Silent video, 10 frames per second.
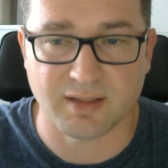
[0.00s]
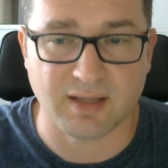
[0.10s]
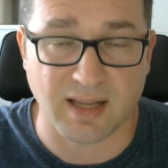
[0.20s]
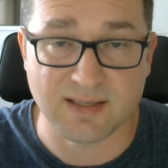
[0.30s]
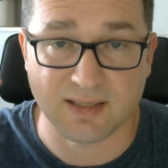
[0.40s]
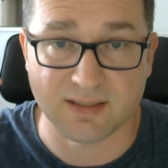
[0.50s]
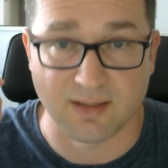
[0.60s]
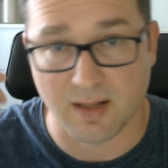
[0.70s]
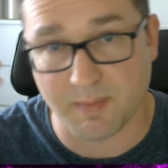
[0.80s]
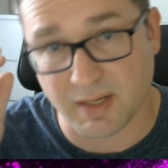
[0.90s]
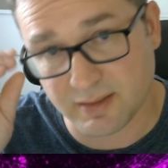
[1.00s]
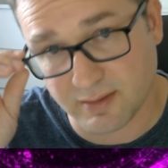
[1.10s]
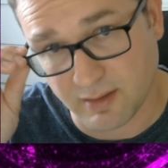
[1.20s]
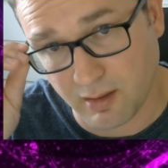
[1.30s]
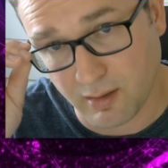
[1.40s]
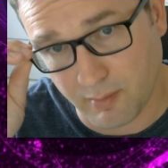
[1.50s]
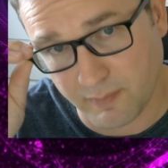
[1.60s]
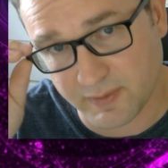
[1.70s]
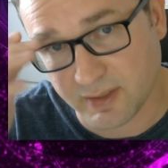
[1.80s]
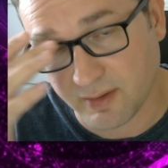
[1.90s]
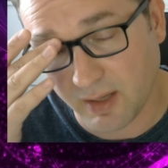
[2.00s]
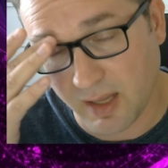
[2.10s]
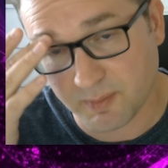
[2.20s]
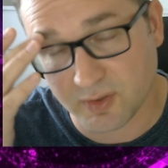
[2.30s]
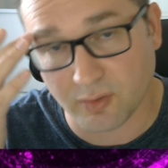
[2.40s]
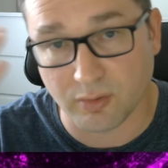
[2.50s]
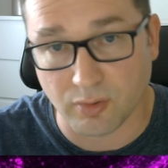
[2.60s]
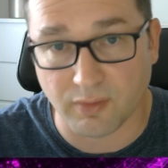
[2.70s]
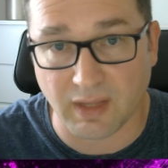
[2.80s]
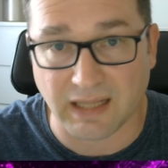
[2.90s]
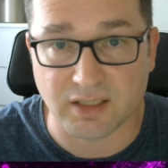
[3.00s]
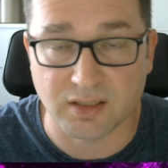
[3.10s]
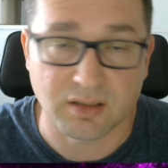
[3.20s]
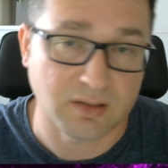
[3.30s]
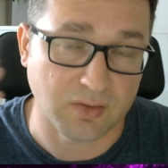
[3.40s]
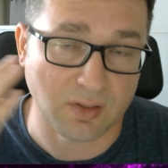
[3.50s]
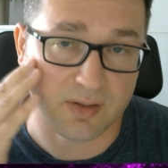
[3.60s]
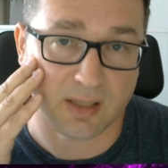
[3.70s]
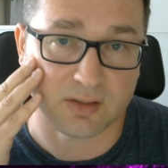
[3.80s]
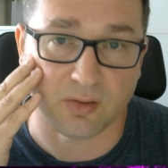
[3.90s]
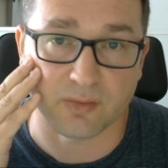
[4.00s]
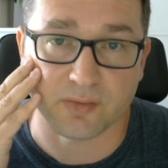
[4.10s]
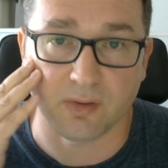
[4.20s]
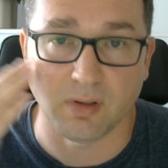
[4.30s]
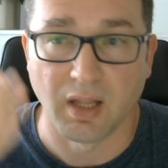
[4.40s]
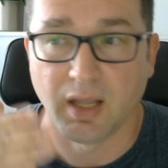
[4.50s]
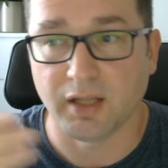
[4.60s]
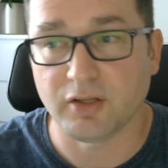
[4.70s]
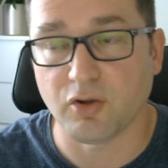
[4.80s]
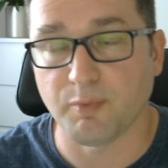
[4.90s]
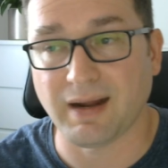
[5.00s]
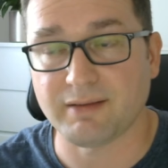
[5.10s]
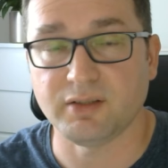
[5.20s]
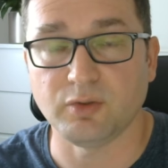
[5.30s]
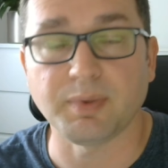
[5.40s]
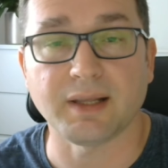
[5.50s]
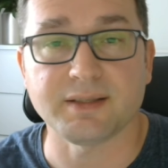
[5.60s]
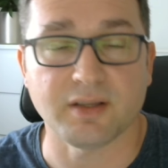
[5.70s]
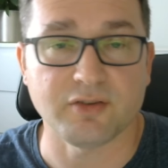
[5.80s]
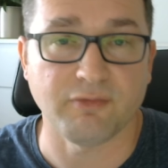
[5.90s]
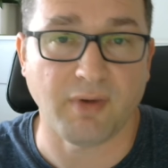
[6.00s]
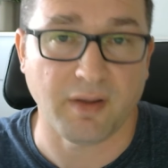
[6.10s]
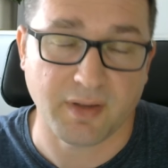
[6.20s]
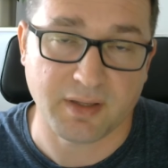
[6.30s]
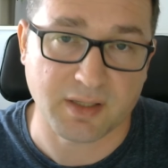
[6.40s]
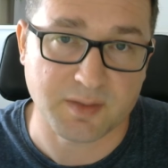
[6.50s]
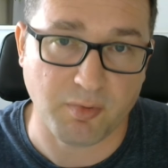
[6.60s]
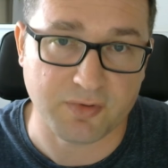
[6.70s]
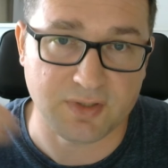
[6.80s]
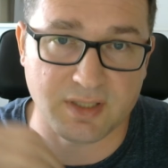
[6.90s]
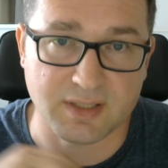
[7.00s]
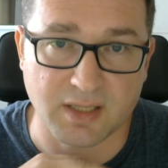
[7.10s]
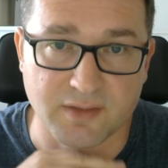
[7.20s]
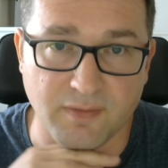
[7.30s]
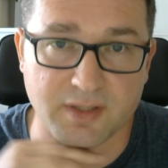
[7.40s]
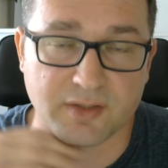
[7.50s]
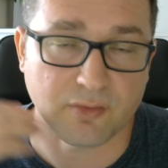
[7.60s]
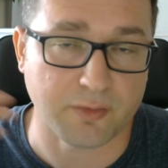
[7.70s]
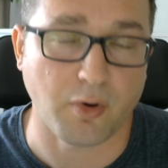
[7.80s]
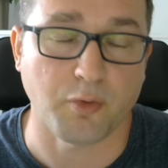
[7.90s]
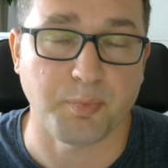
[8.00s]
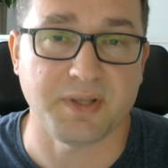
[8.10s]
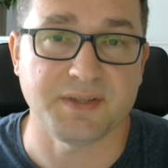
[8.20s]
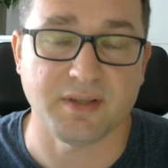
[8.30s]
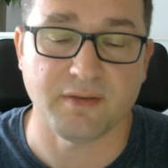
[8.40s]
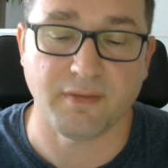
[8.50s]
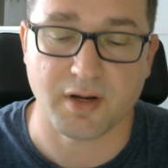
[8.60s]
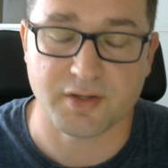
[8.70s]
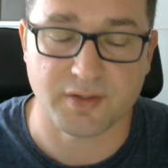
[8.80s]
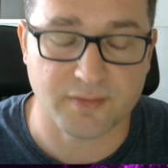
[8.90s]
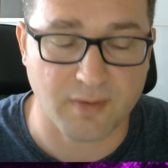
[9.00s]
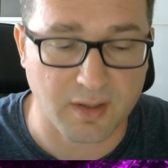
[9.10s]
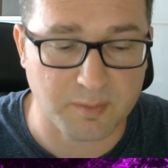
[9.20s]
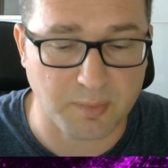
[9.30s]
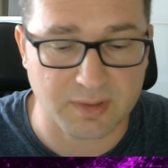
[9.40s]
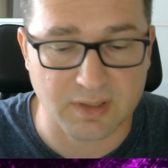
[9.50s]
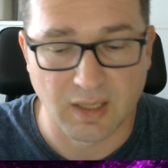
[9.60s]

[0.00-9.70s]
has its limits. Obviously, the games don't look that good on that console in comparison to PlayStation 5 and Xbox Series X versions or PC versions, right? But,